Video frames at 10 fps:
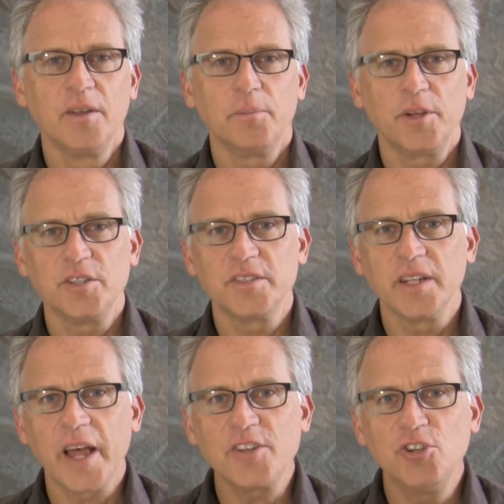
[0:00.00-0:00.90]
Because the
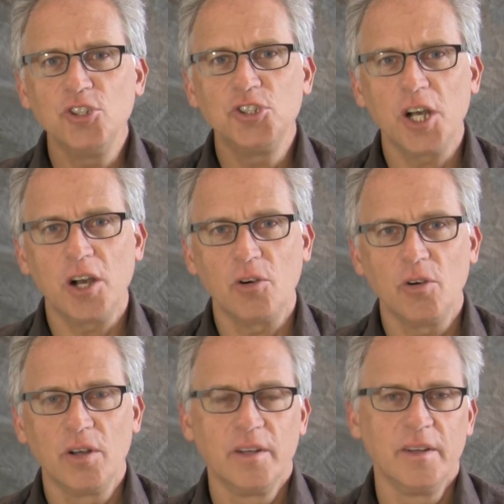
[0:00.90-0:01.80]
less you
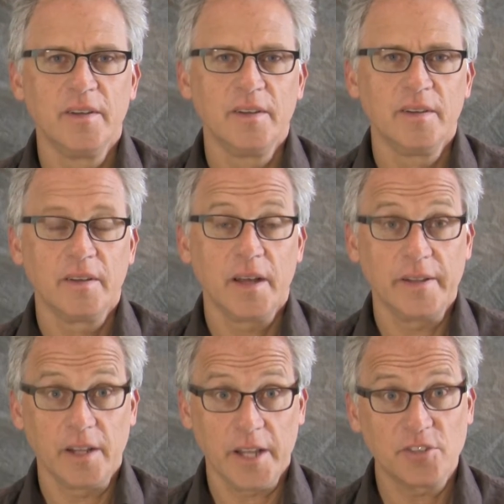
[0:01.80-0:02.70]
show
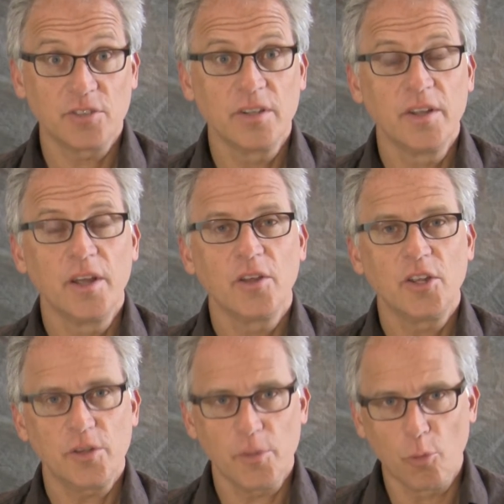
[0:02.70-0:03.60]
and the less
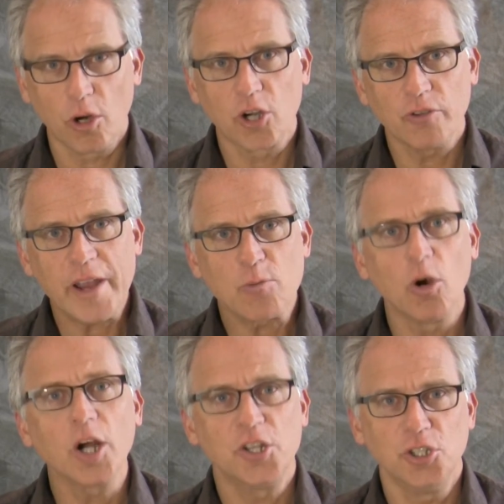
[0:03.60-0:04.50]
the more great
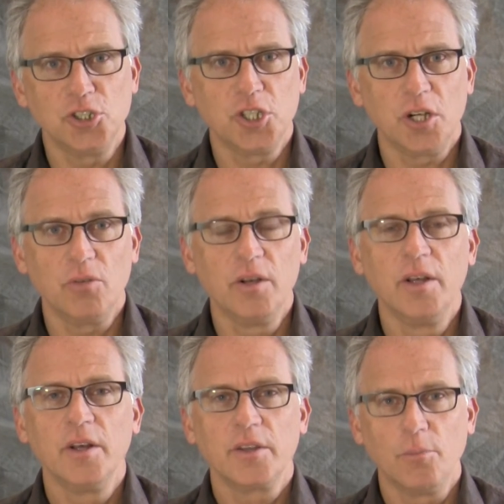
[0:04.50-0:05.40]
work you show,
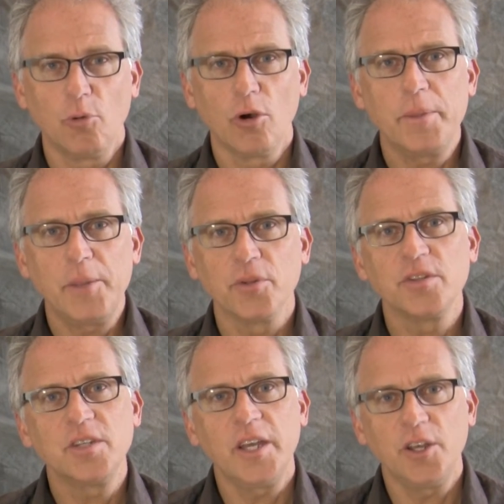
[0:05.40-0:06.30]
the more people
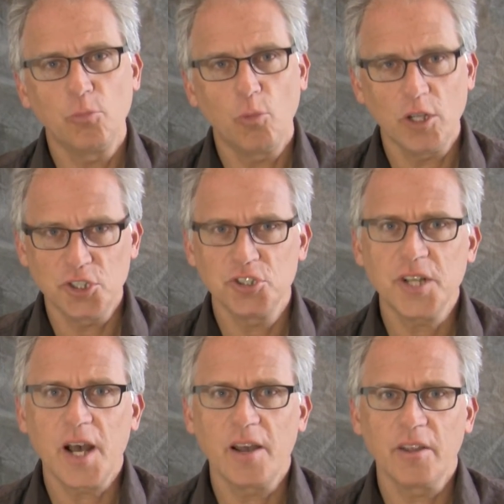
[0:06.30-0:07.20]
see what your
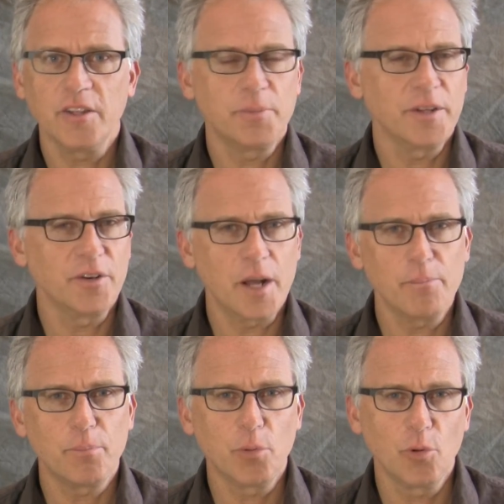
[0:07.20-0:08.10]
style is, but they're
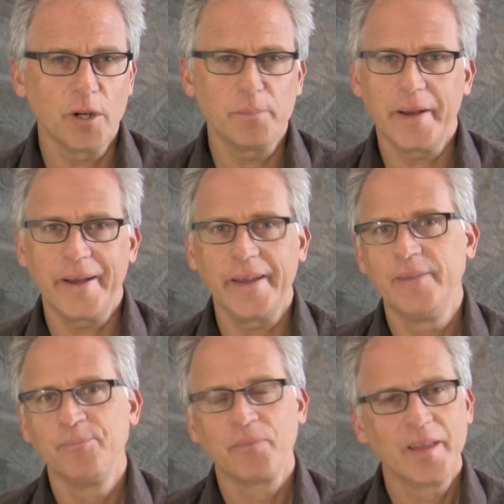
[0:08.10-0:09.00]
not bored by,
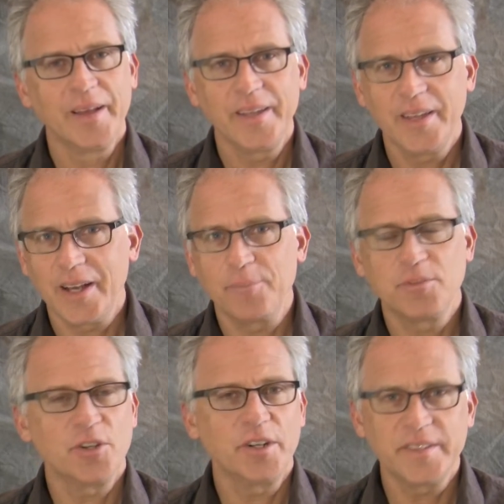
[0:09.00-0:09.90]
yeah, I'm
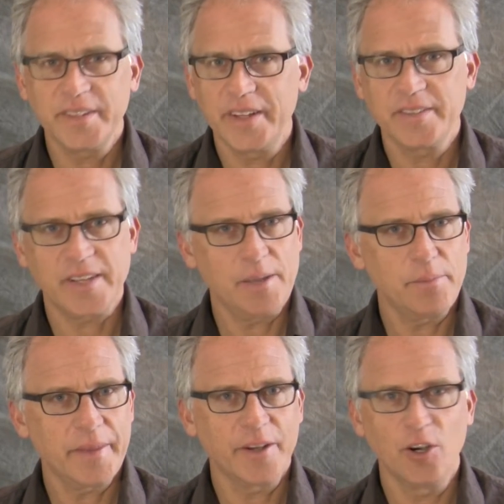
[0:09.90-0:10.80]
starting to see the same
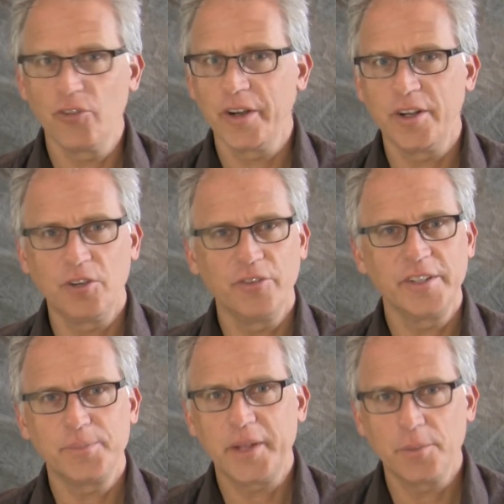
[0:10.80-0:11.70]
thing over and over.
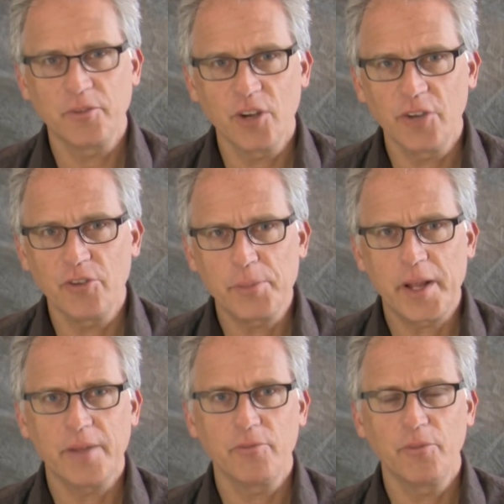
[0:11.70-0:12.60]
It's becoming very
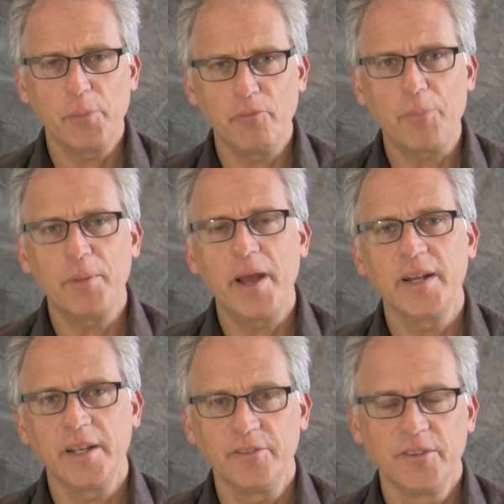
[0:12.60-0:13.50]

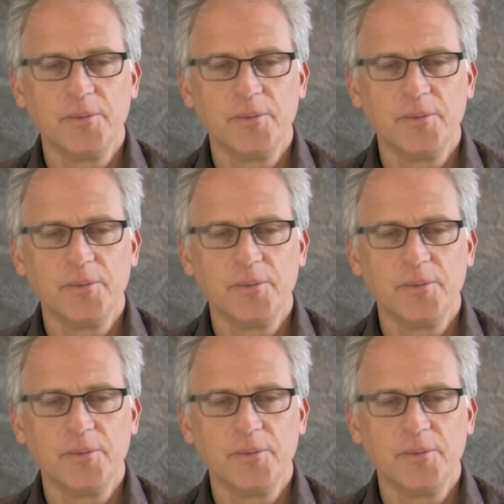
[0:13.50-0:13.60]
repetitive.